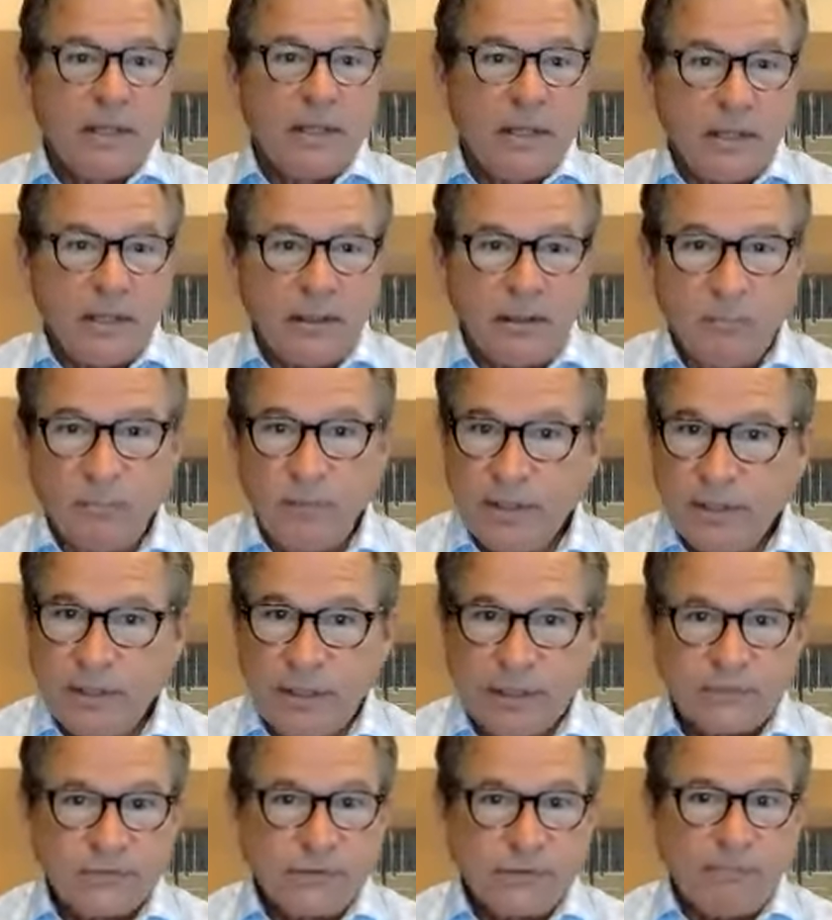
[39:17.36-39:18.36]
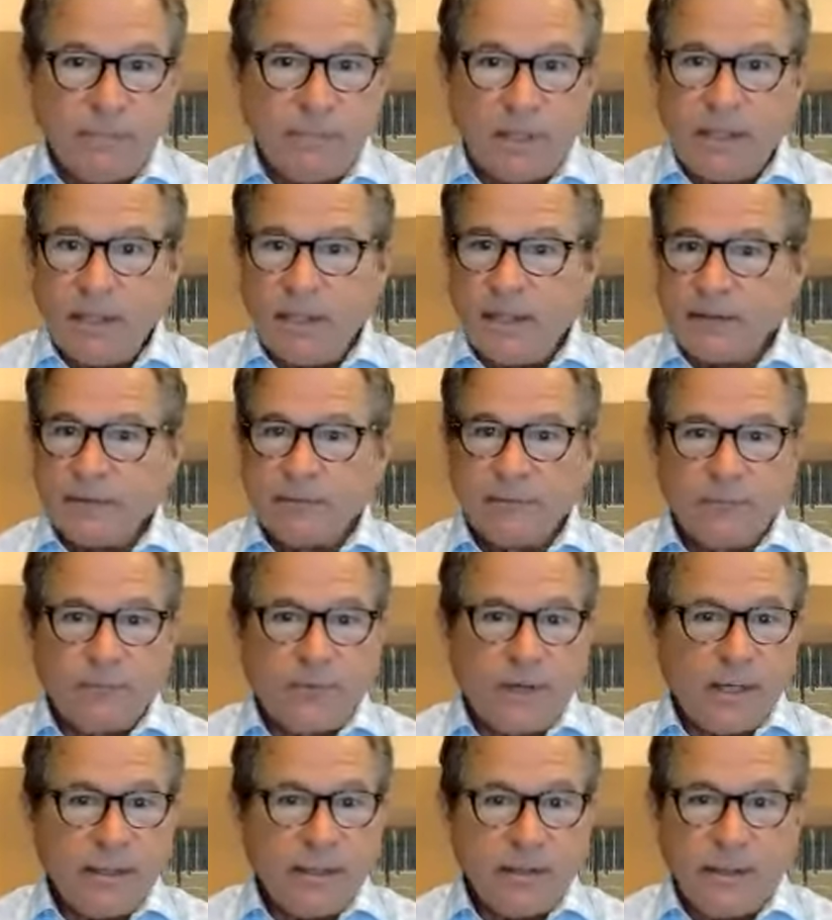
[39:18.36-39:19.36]
and we kicked some butt,
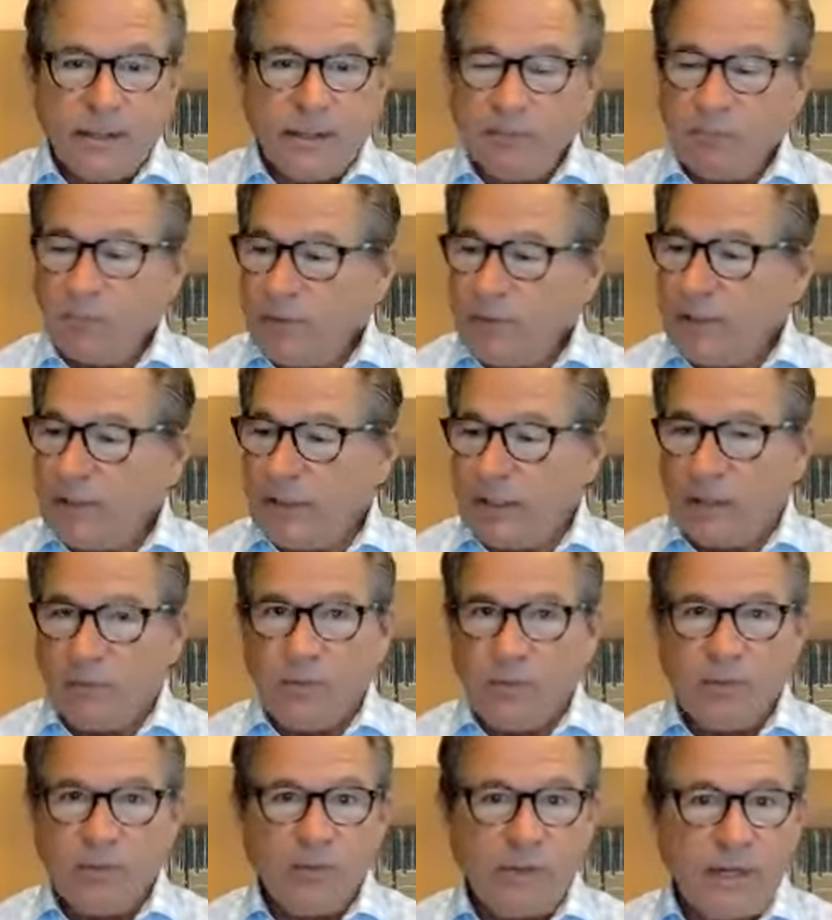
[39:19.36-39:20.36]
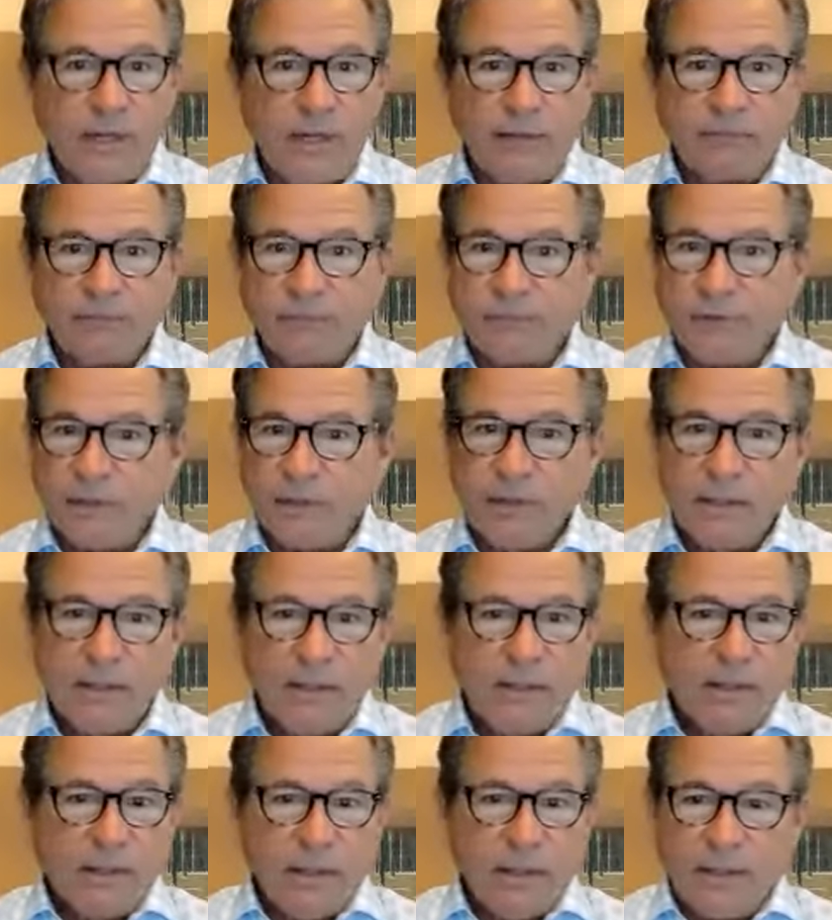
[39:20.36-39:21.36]
right? And we went after it.
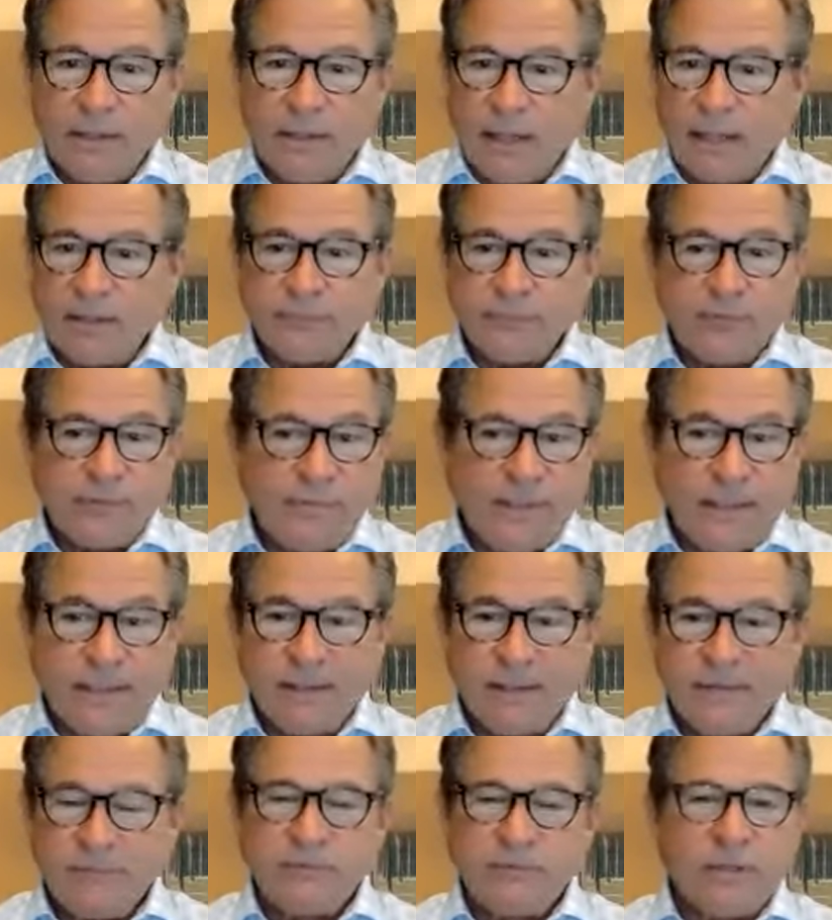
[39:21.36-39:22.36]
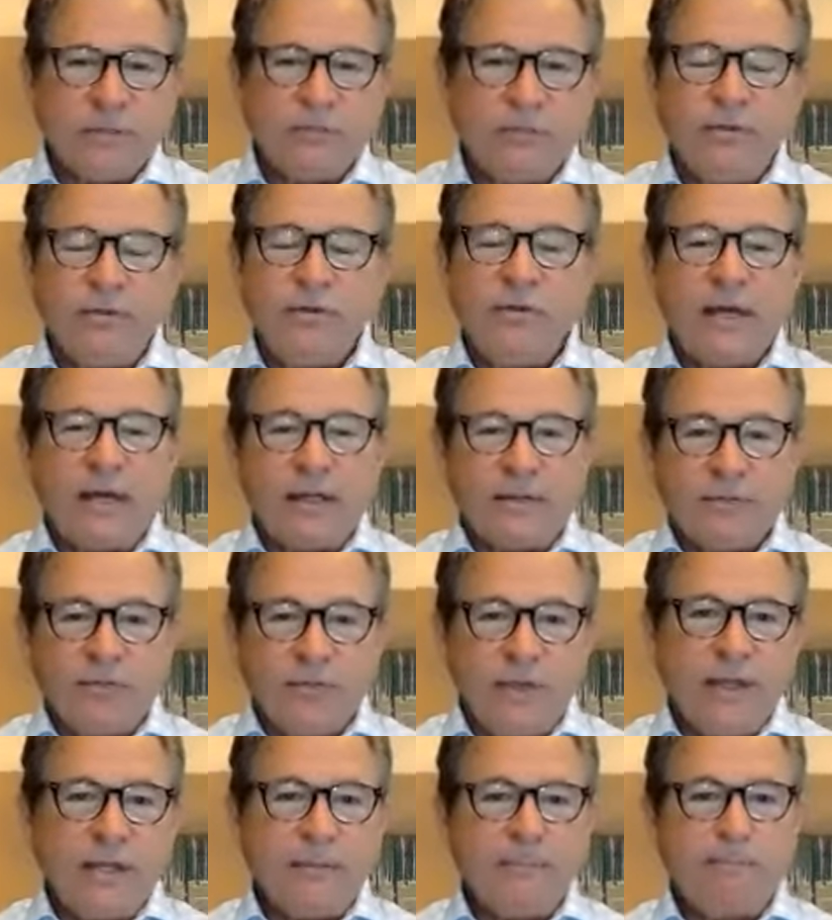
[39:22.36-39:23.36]
And I said, man, so you got to
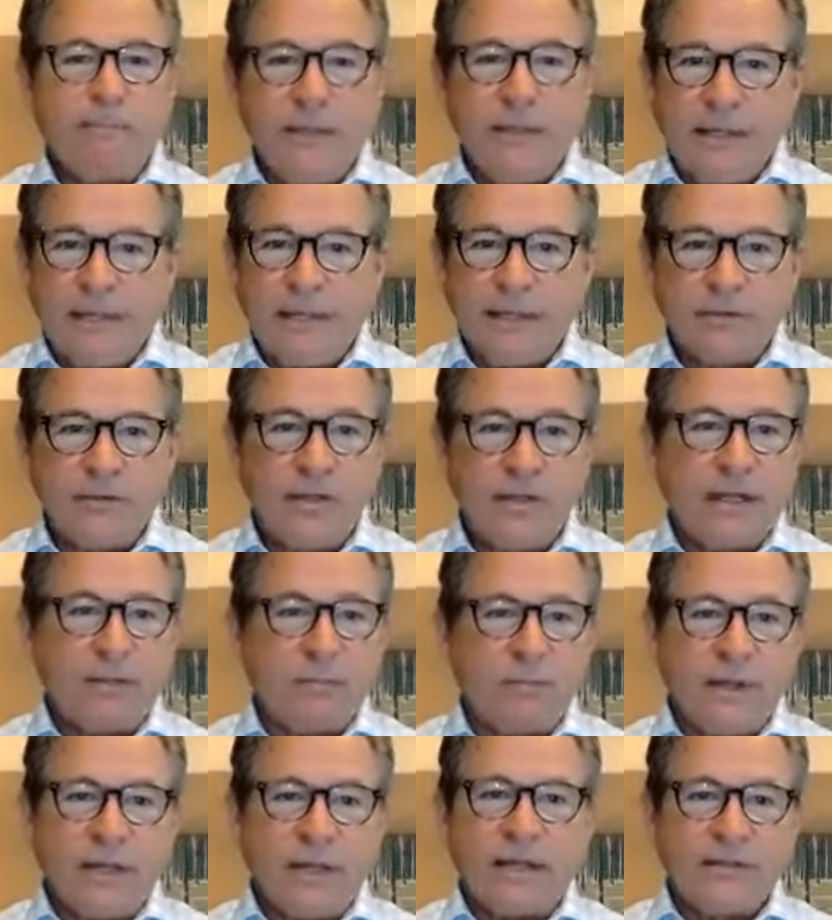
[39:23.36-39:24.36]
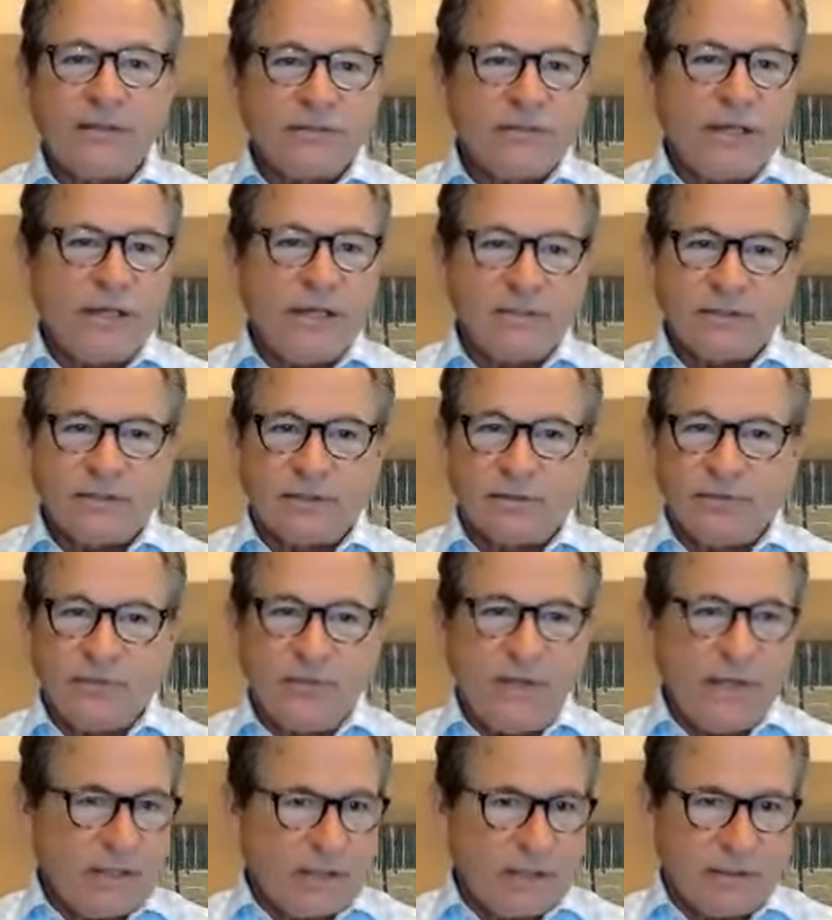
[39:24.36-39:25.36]
think big. We got to change our
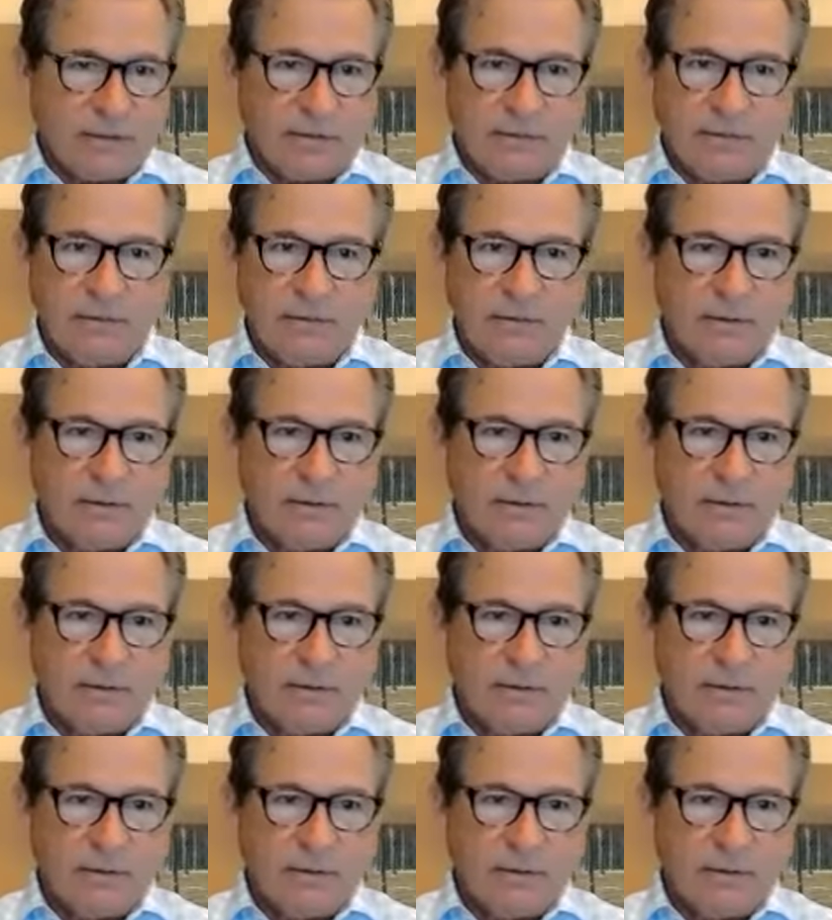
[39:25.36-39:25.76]
thinking